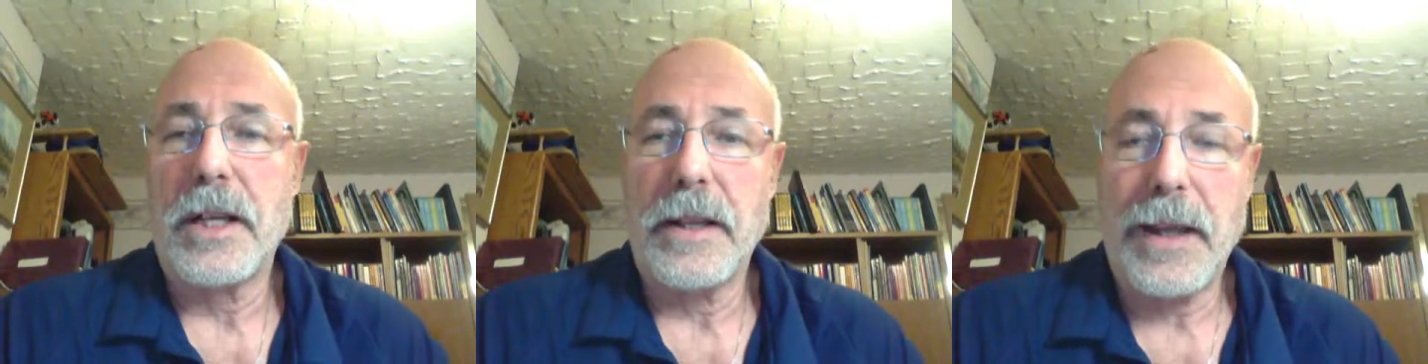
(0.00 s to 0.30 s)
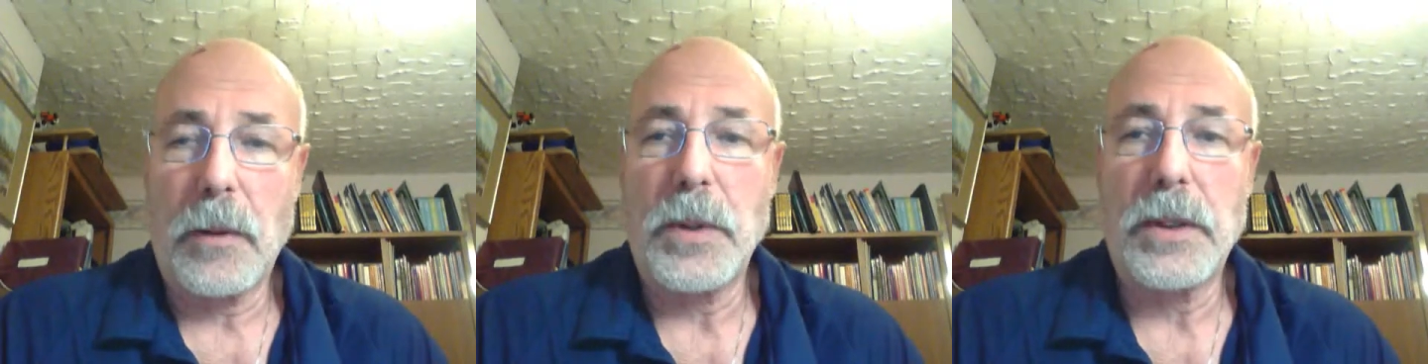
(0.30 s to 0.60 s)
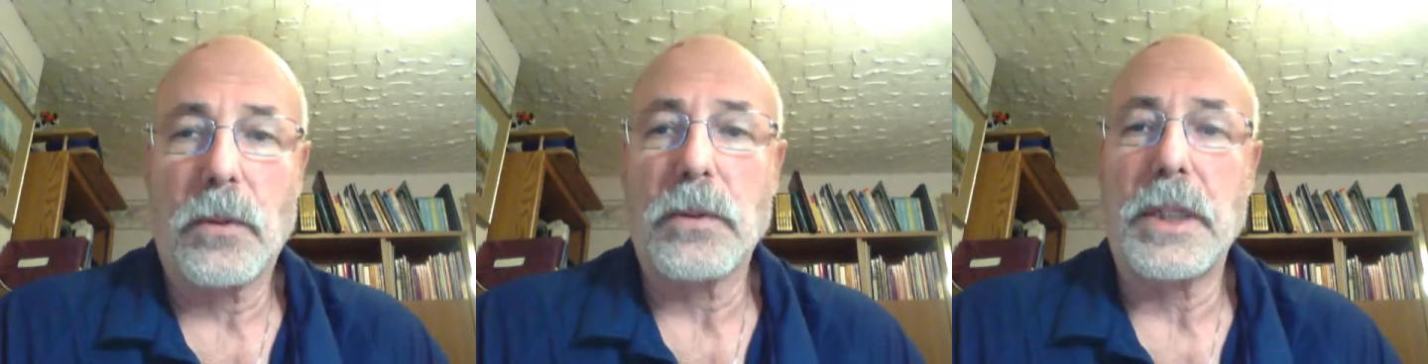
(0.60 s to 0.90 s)
and that we
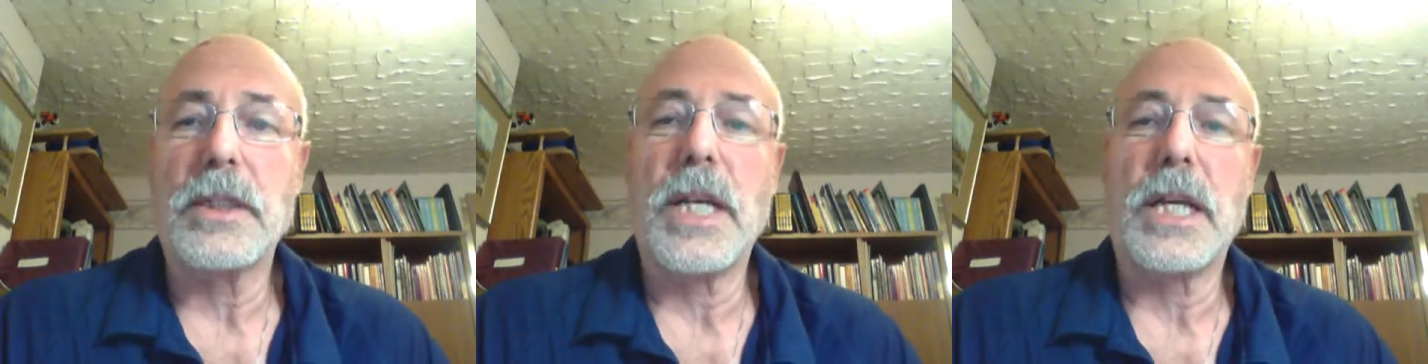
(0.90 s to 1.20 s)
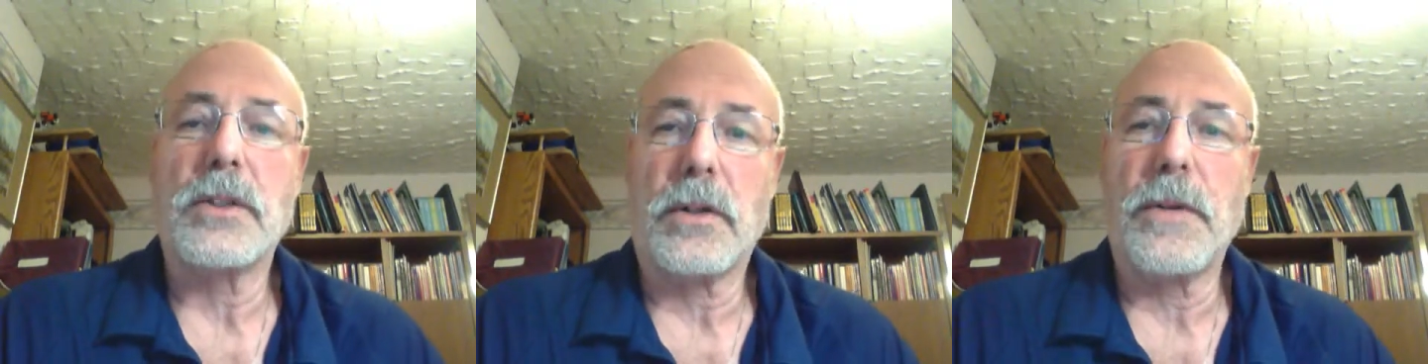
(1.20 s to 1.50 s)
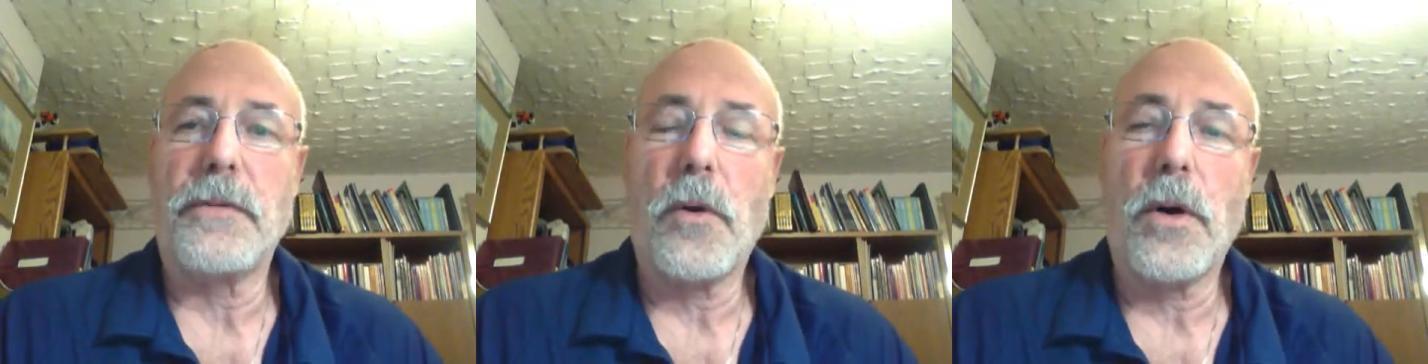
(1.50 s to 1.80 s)
don't need to say
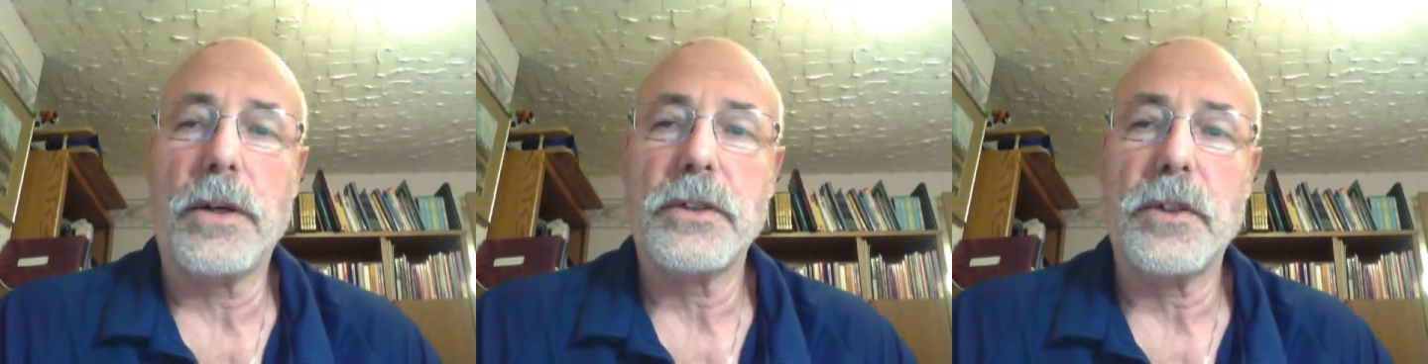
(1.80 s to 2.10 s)
sorry for.